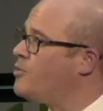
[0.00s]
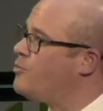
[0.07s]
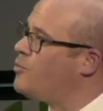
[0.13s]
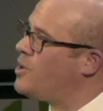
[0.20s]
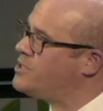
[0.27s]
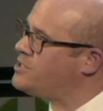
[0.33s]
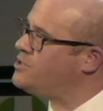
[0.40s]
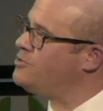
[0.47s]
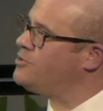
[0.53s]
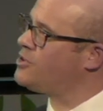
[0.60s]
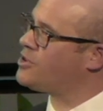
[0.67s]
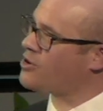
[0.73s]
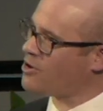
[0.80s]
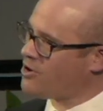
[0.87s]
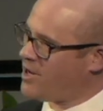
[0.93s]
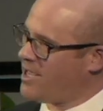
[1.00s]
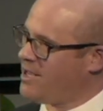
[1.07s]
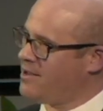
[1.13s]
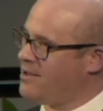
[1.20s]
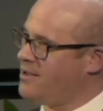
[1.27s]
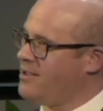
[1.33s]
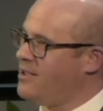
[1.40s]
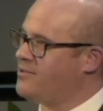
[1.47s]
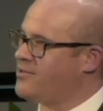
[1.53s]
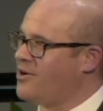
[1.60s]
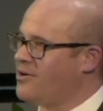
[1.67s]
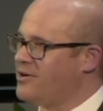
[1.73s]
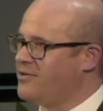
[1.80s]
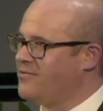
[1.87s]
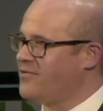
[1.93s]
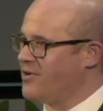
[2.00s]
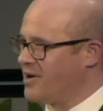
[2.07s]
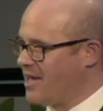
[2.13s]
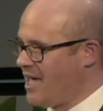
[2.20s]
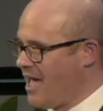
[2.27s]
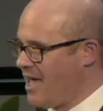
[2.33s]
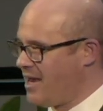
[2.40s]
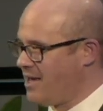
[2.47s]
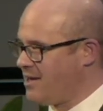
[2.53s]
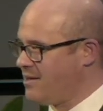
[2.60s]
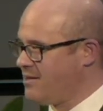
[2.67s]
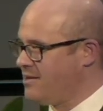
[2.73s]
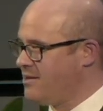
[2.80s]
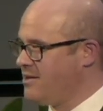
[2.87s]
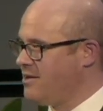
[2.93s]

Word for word: but once you learn it, it's hard to forget it.